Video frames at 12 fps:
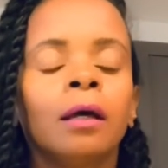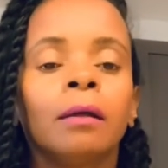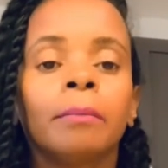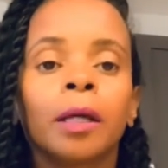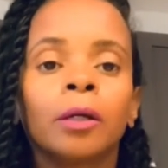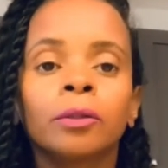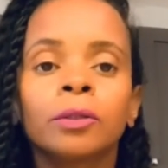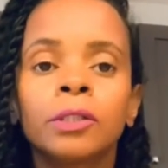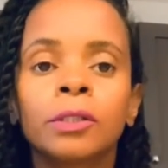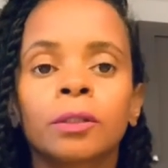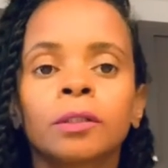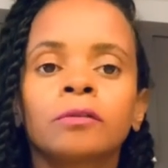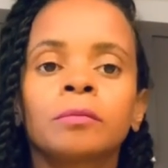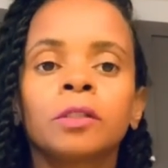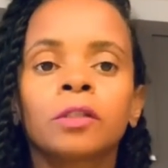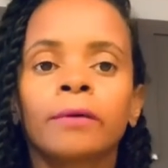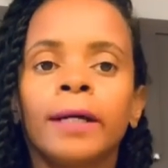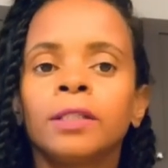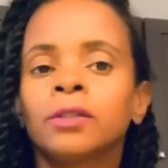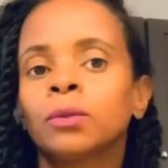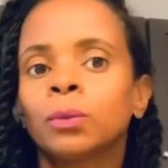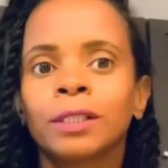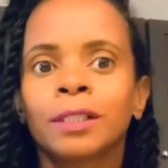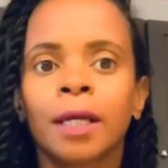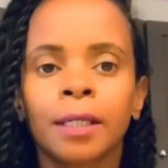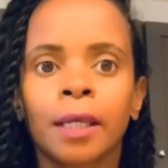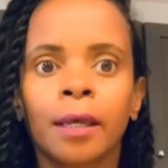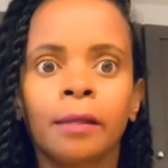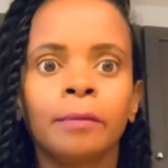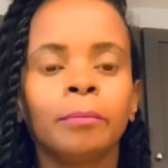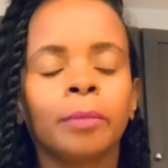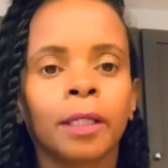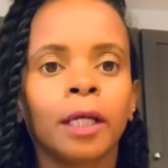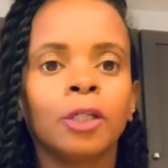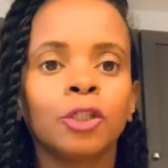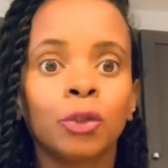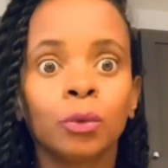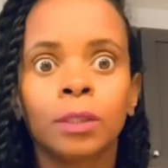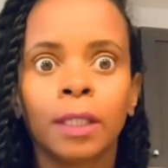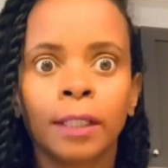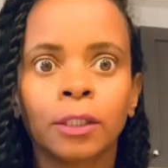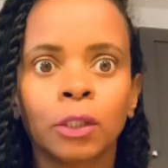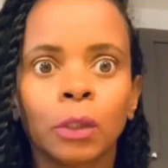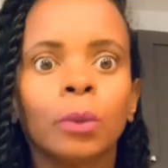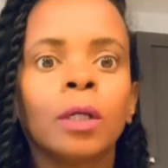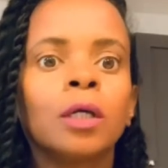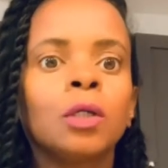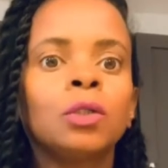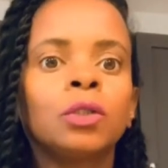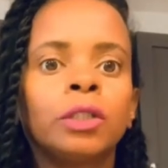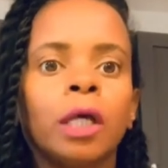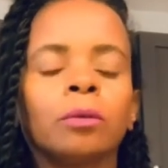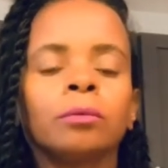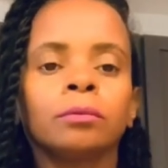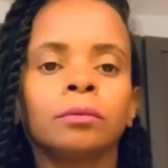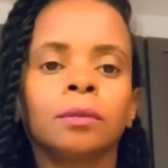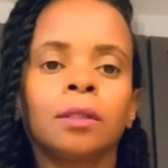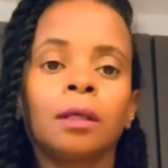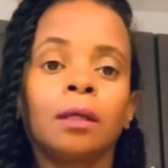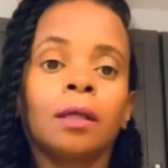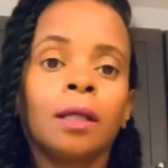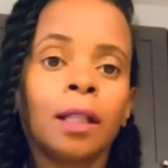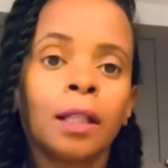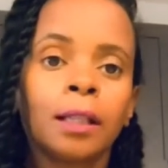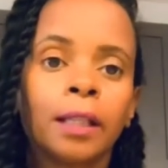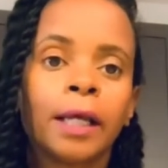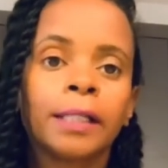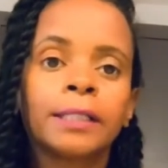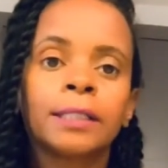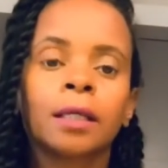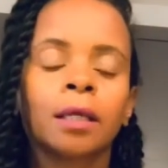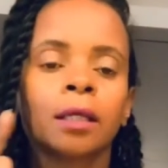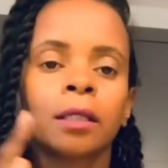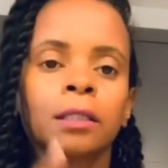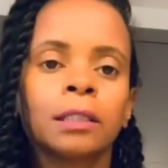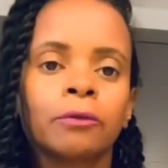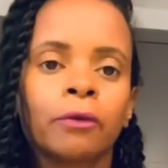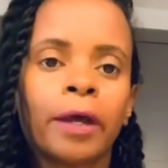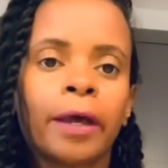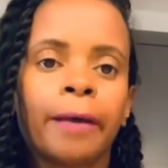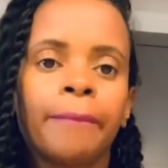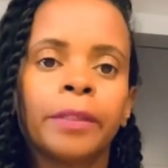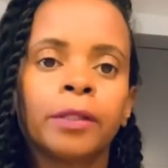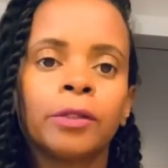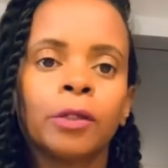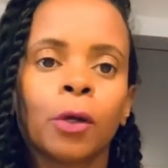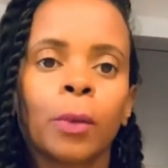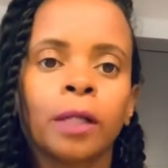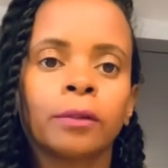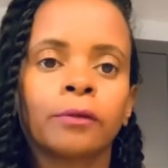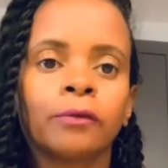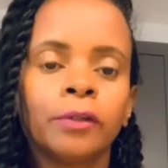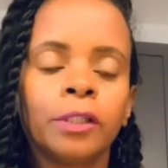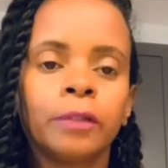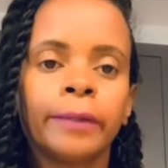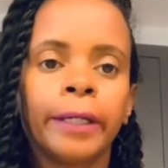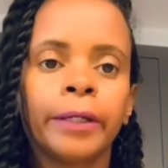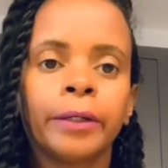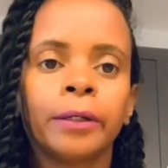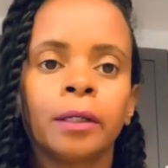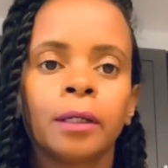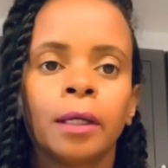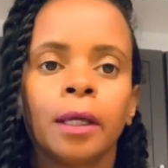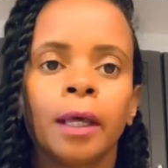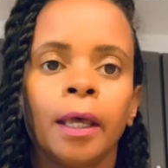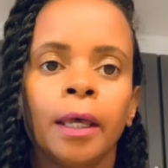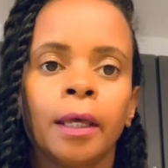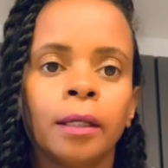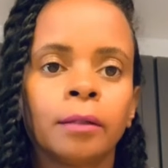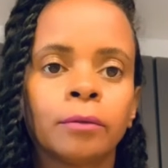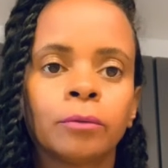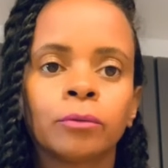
my own sauce from scratch, which I can, but I choose not to. So let's grab the dough out the refrigerator and,